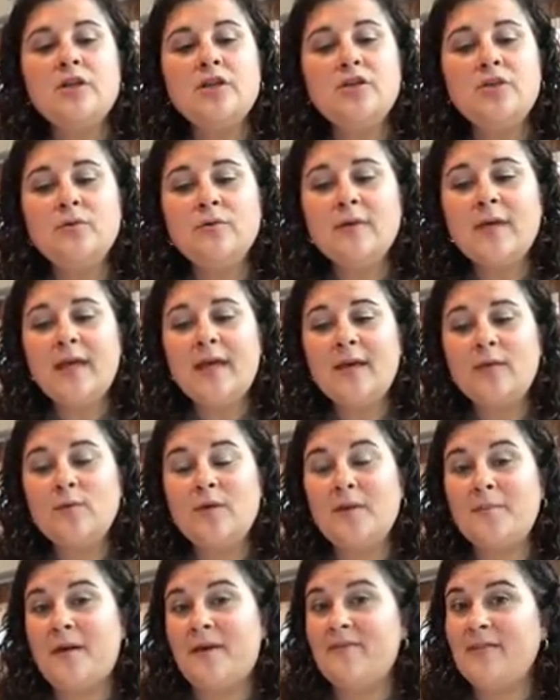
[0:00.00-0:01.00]
You can,
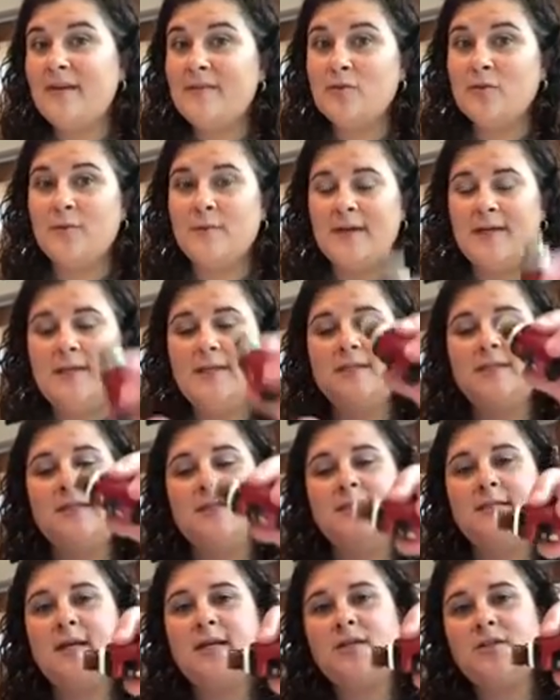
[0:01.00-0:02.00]
one of my favorite ways
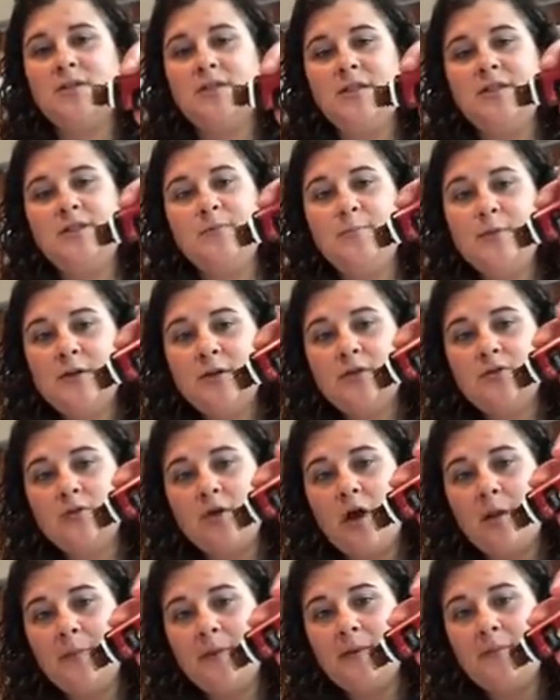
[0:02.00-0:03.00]
is actually to put a
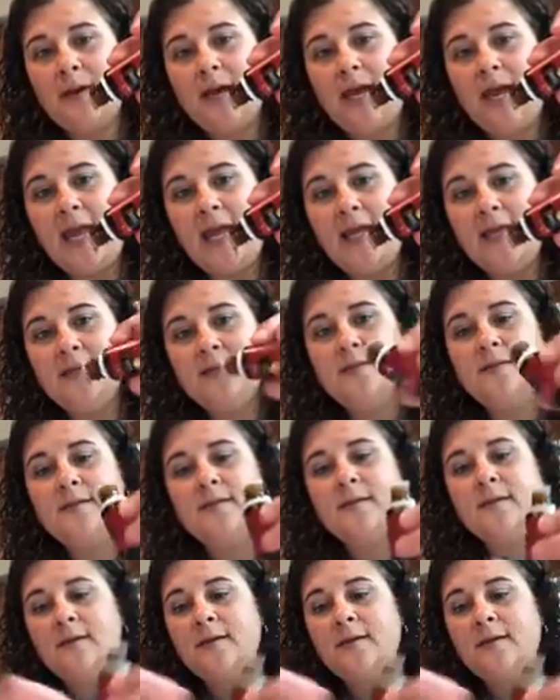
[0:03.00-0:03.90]
drop in my hand,